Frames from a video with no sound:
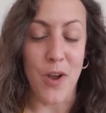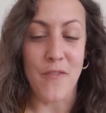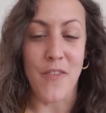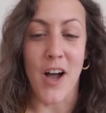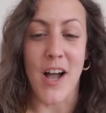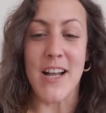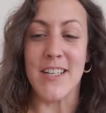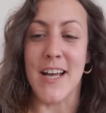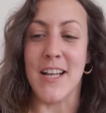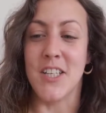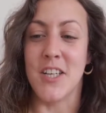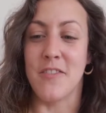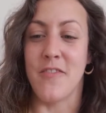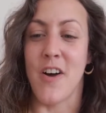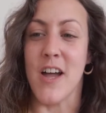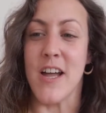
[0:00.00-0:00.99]
we've
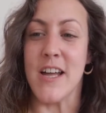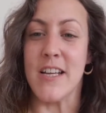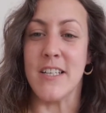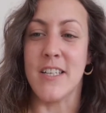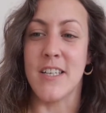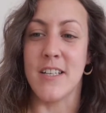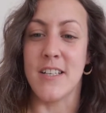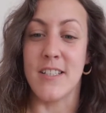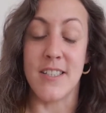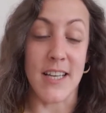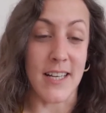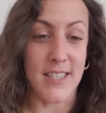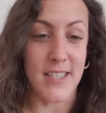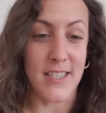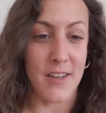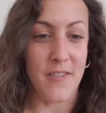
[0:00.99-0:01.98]
identified
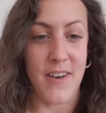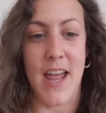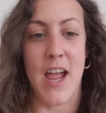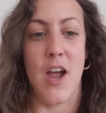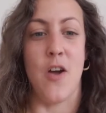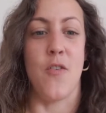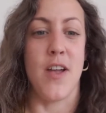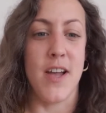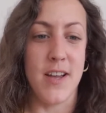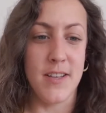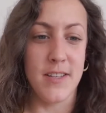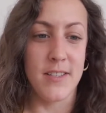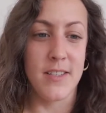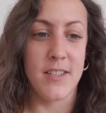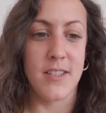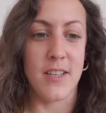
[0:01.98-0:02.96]
6 different
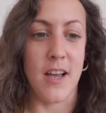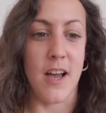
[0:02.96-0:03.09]
areas